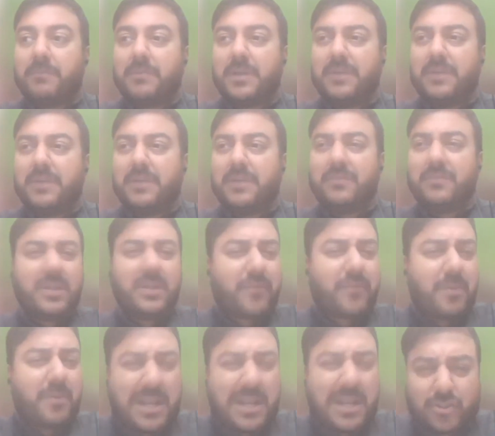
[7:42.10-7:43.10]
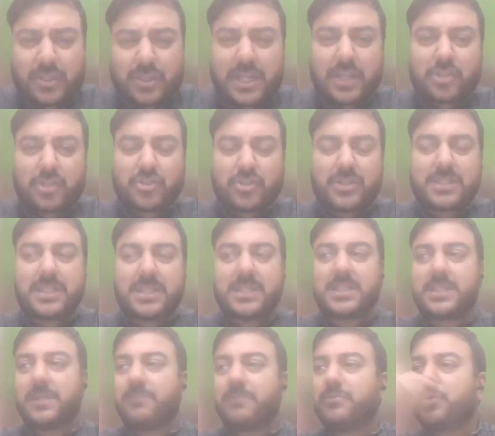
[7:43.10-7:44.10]
even from education
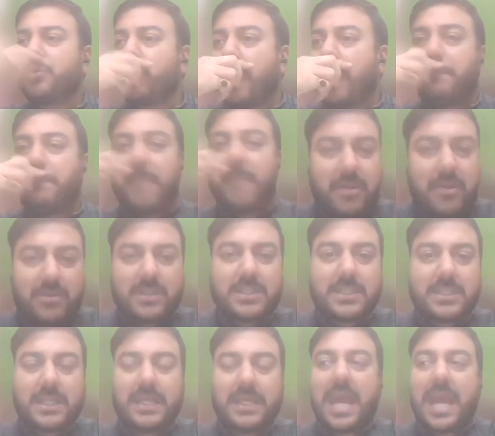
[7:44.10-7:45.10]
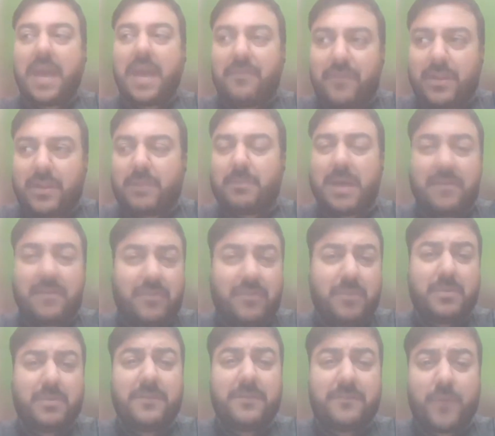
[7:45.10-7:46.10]
system to our parenting,
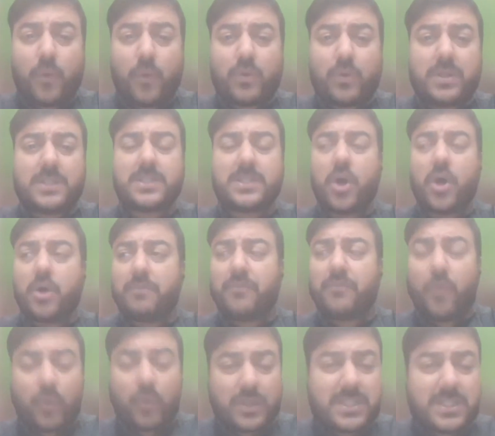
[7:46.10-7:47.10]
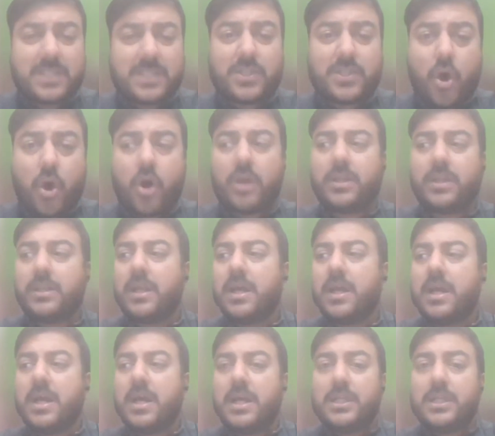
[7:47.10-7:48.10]
everybody focuses on
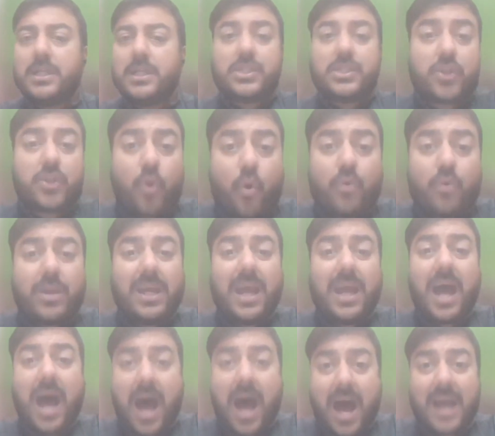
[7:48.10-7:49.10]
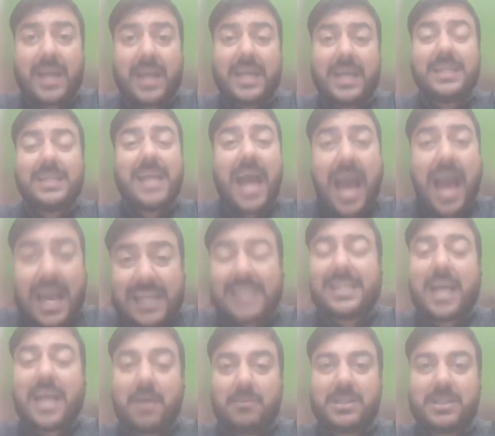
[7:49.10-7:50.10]
scoring high in
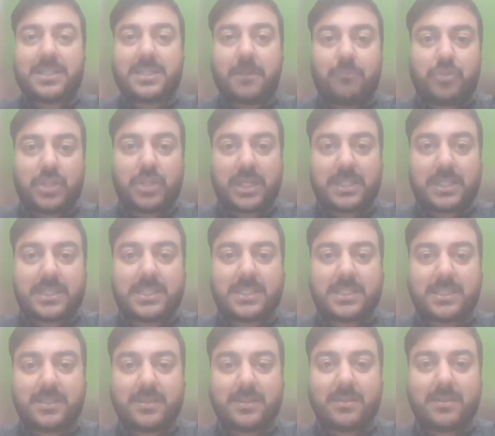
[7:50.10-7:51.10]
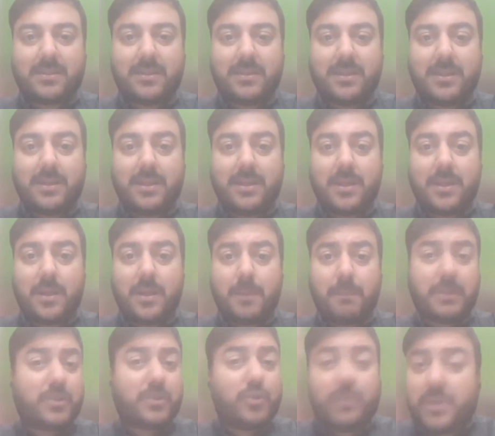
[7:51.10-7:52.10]
academic subjects.
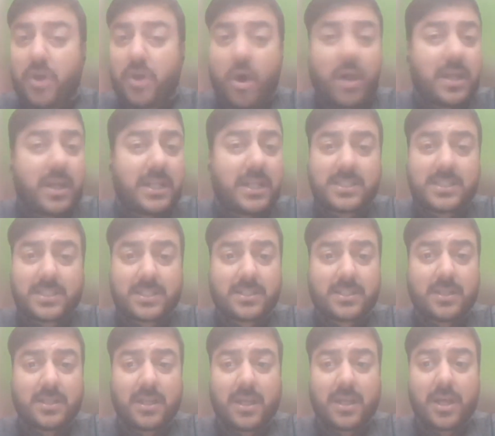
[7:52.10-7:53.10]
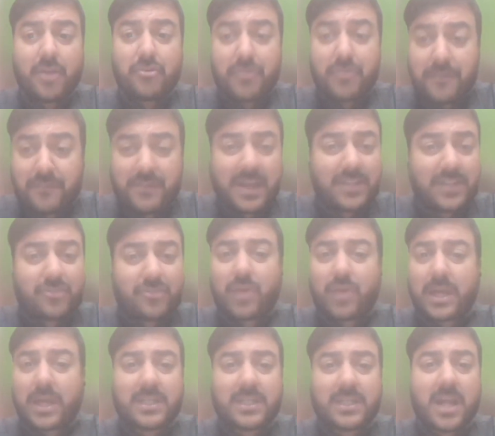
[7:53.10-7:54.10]
But to be honest, reflect
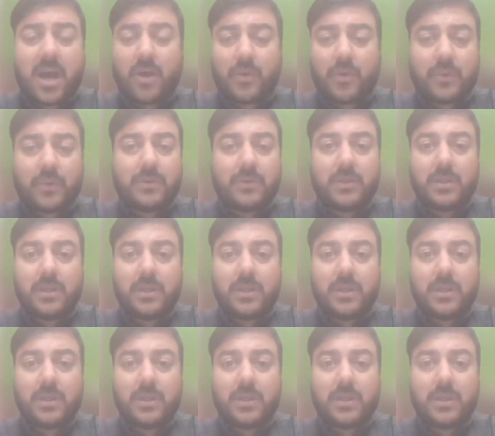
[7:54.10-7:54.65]
right now